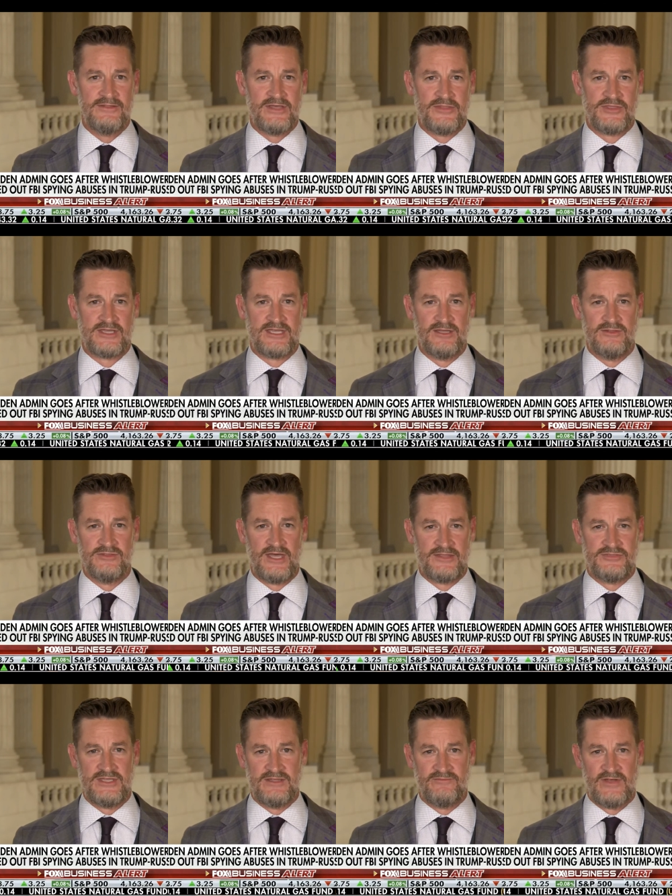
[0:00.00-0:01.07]
that the,
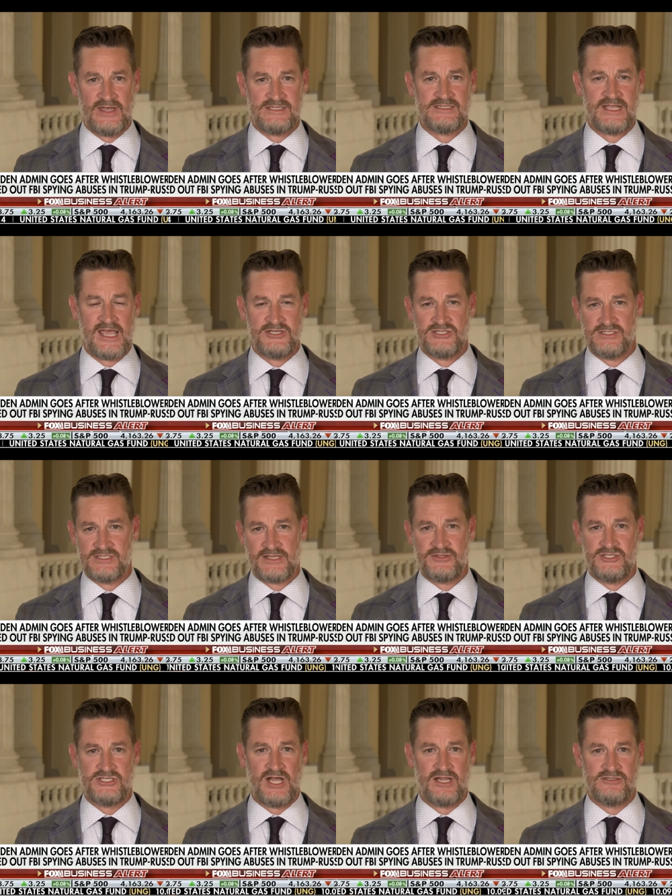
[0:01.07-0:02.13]
that the investigations, like
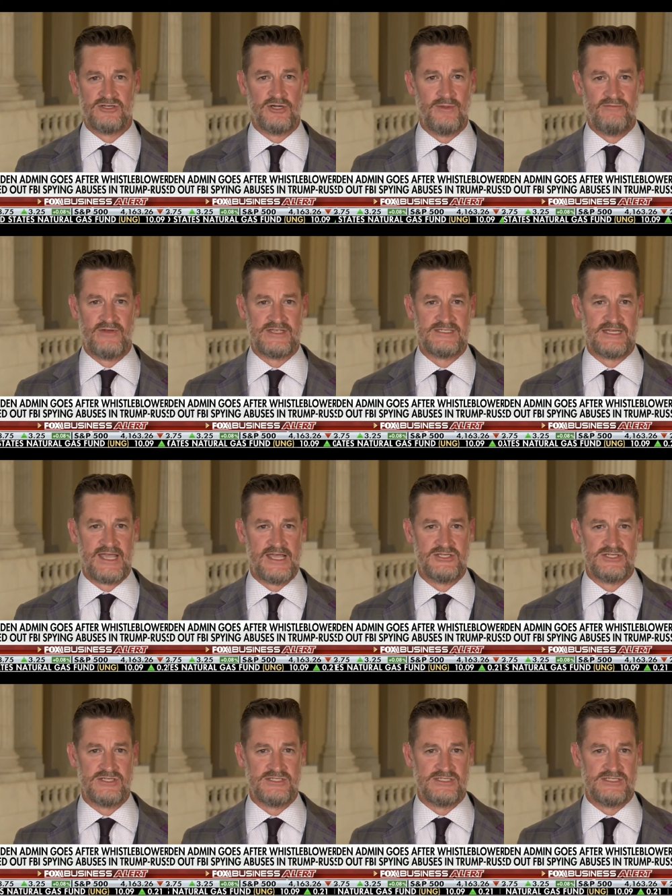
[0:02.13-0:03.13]
the John Durham investigation,